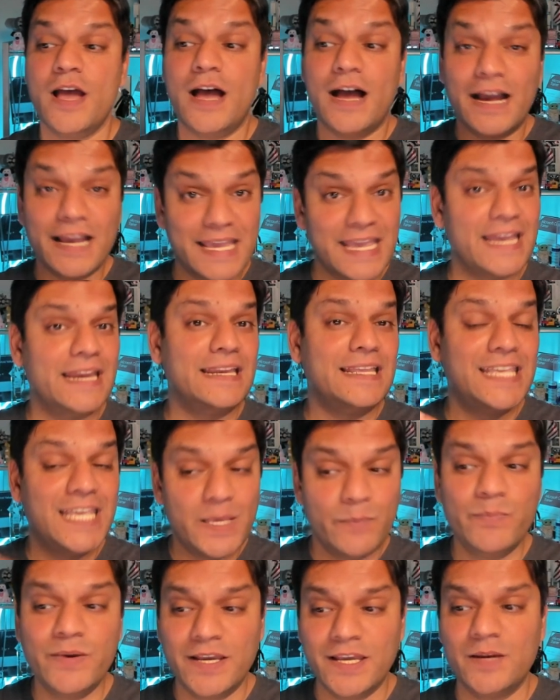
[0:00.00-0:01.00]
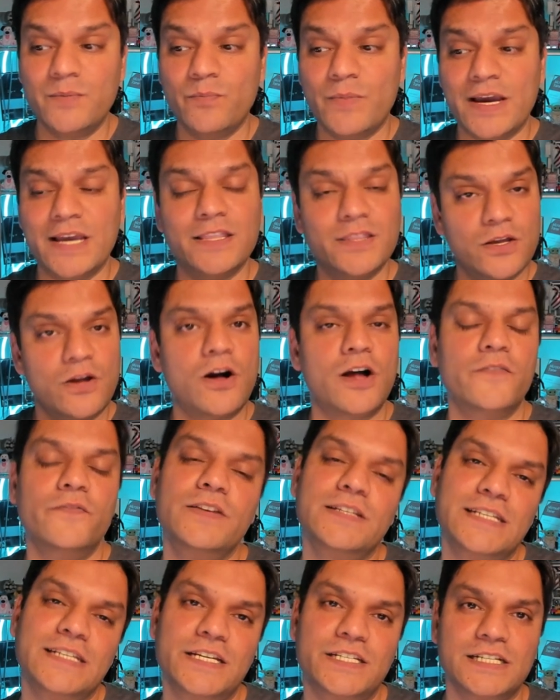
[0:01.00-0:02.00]
Again, keeping in mind the
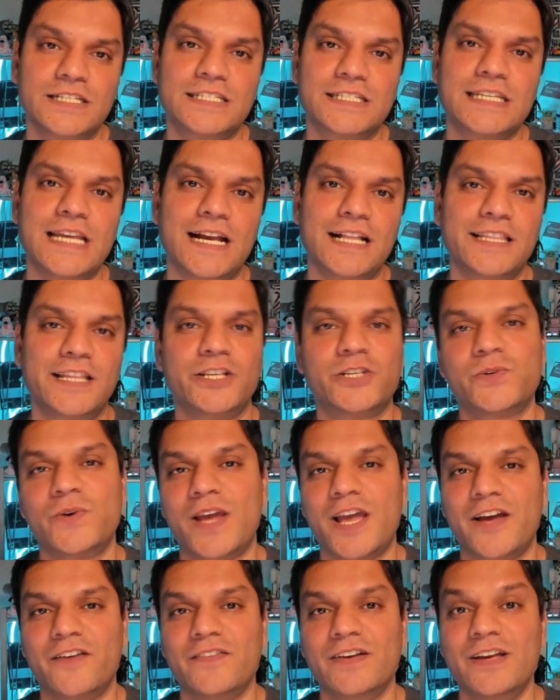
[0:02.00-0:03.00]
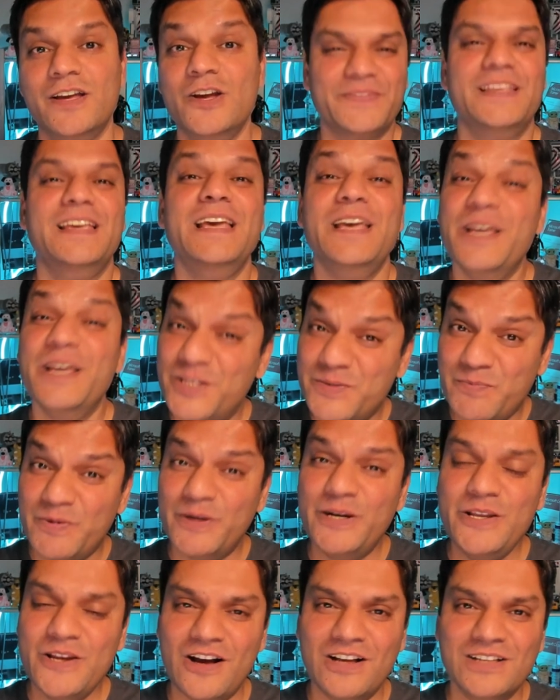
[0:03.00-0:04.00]
conversational style that you have. It's
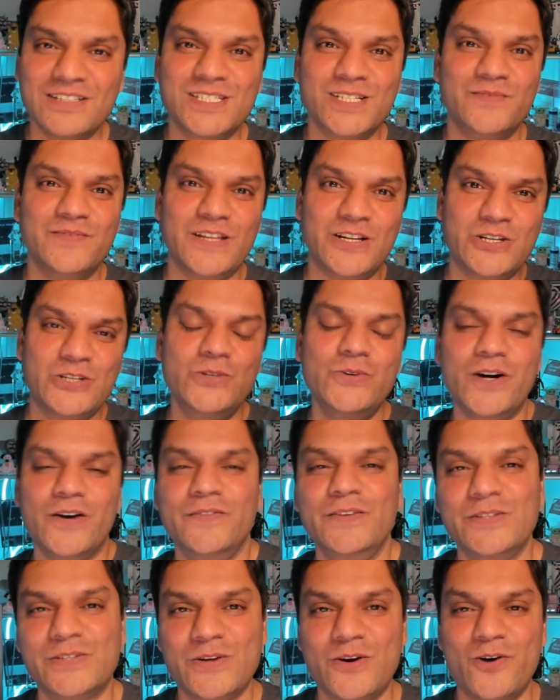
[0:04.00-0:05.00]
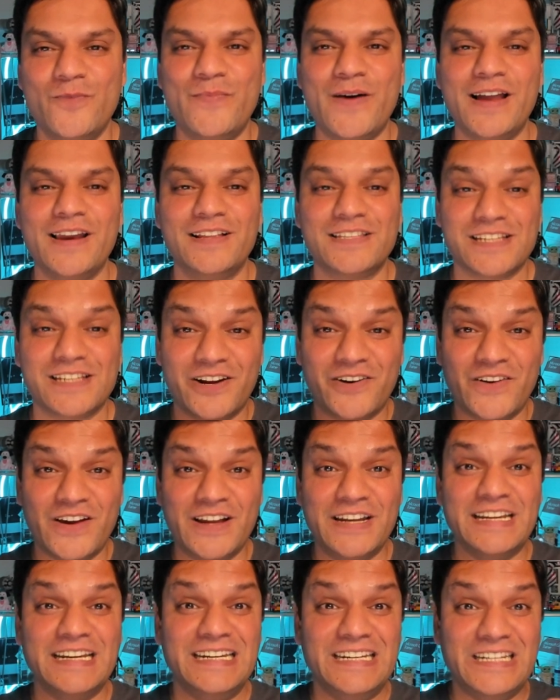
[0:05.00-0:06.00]
pretty awesome that two of these copilots are
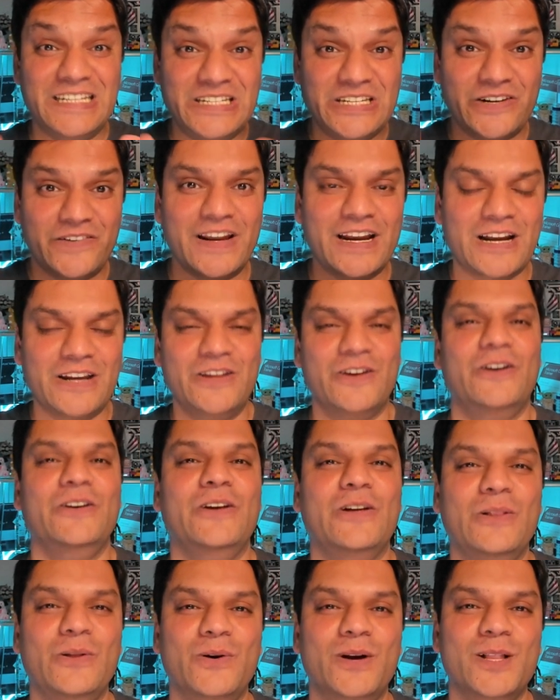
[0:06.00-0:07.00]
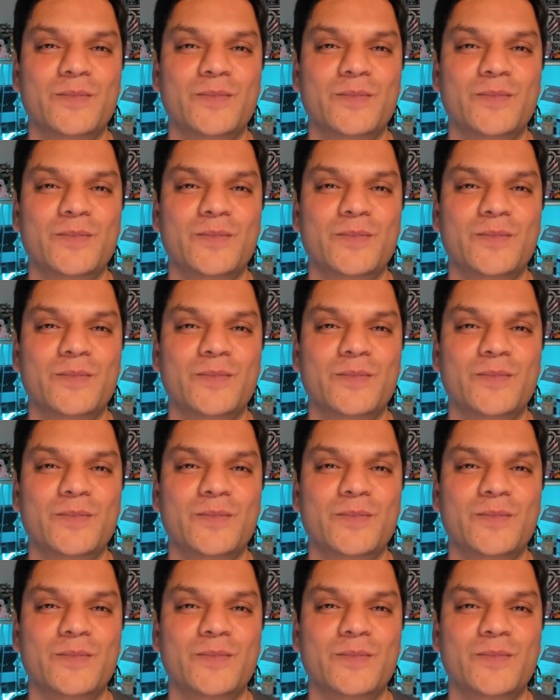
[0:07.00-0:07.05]
running directly on your local